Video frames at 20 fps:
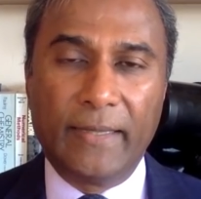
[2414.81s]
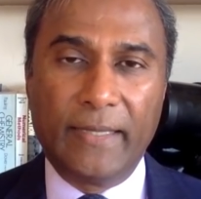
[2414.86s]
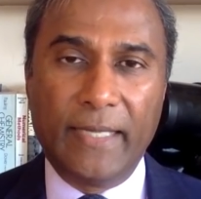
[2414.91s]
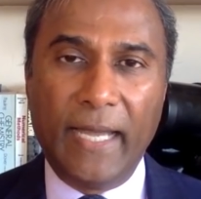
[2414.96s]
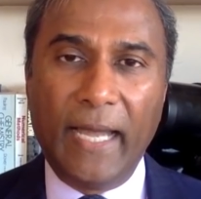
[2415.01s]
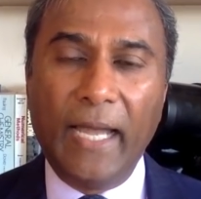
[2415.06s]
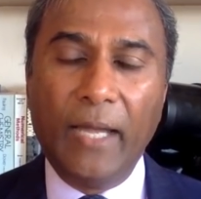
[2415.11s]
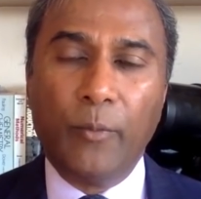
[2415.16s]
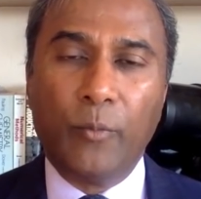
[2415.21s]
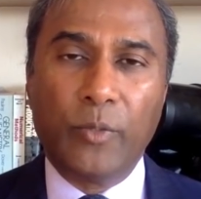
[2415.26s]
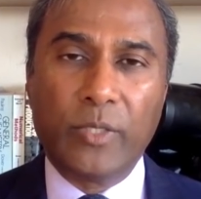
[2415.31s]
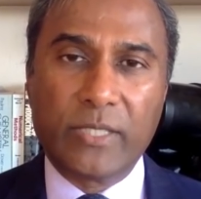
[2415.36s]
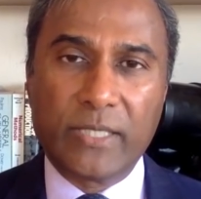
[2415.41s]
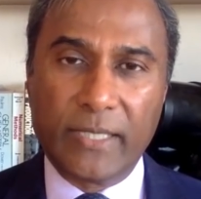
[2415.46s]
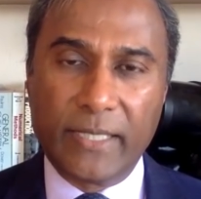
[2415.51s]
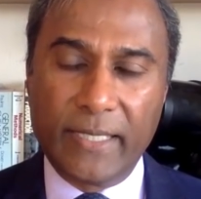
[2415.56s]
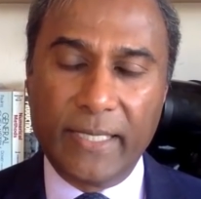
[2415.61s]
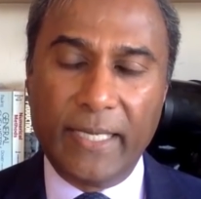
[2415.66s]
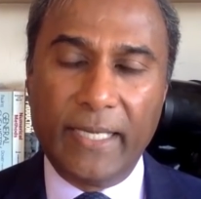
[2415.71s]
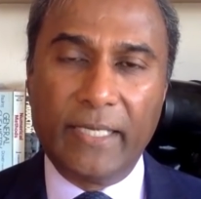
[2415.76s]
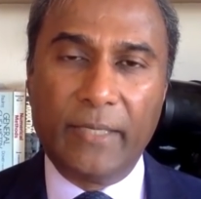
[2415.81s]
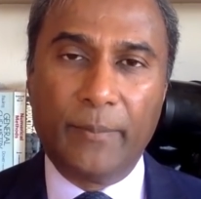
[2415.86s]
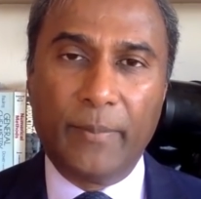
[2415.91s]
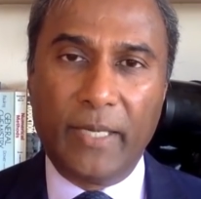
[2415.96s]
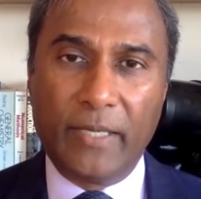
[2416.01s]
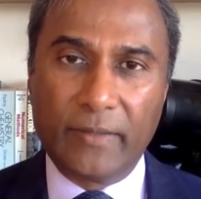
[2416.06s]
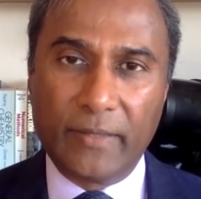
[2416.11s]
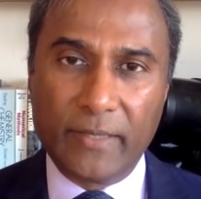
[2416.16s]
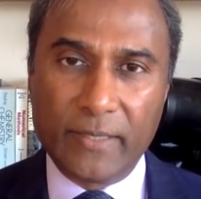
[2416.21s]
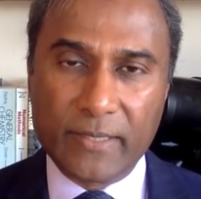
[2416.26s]
that was, again,
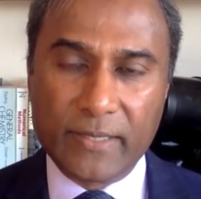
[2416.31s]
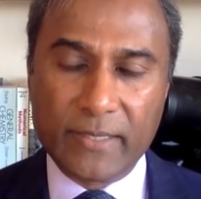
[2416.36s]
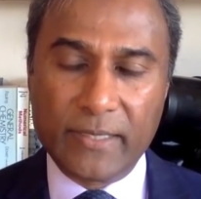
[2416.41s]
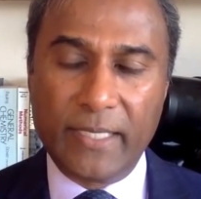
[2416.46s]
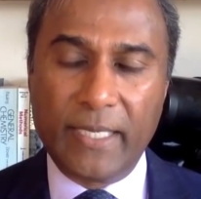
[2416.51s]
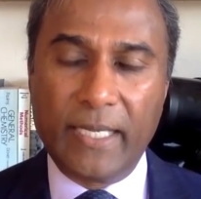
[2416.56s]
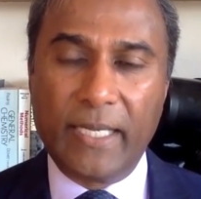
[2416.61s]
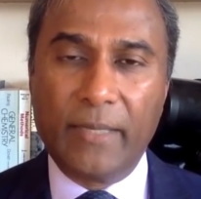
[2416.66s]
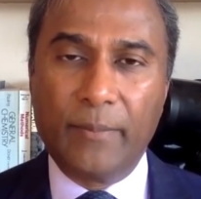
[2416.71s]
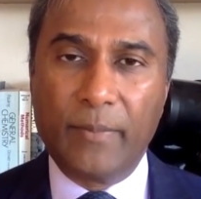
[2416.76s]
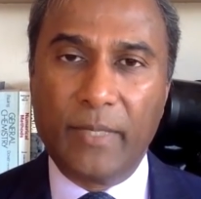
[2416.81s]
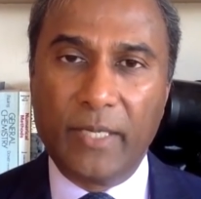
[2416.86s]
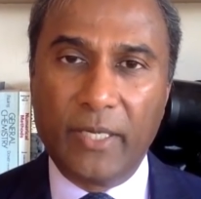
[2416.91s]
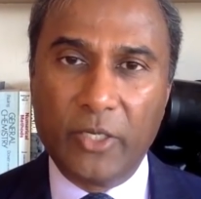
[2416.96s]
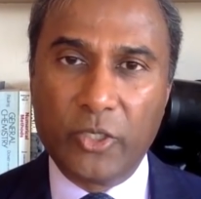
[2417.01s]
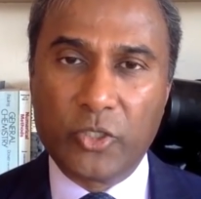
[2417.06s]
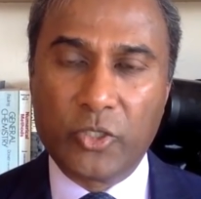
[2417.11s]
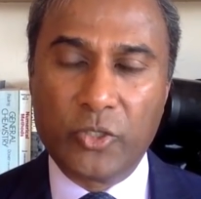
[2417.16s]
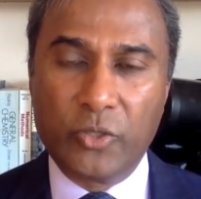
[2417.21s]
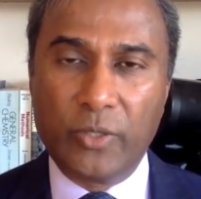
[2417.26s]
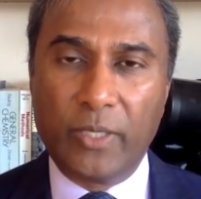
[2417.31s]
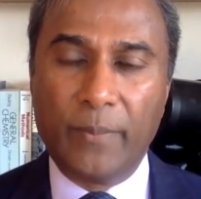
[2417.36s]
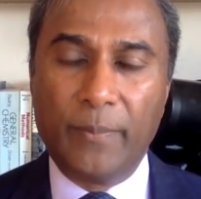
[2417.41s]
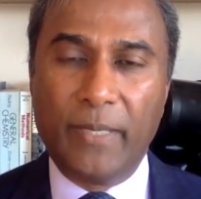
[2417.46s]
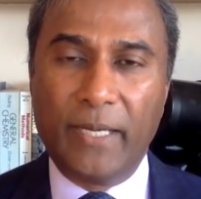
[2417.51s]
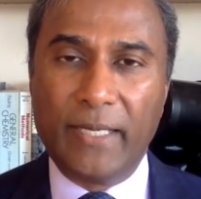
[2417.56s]
about the same issue, about